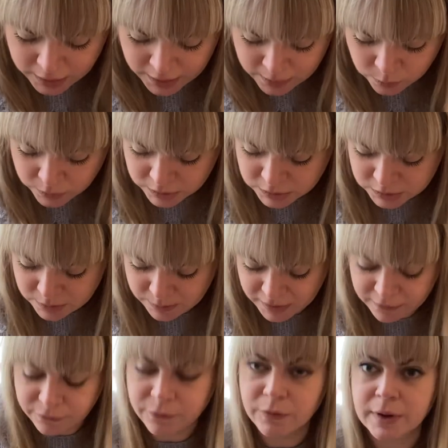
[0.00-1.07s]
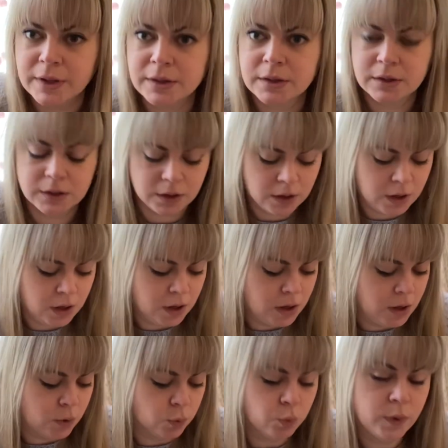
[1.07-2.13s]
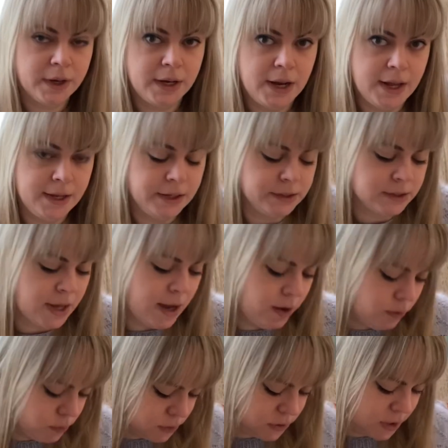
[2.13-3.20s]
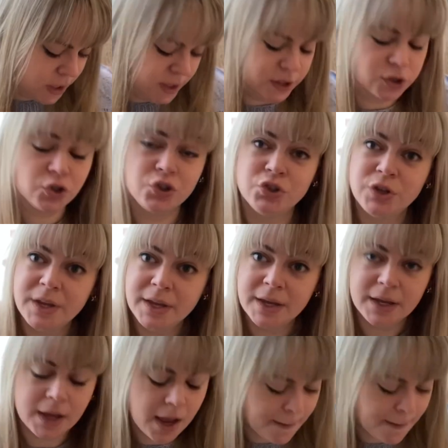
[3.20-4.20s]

I went to my friend Renee's house, and she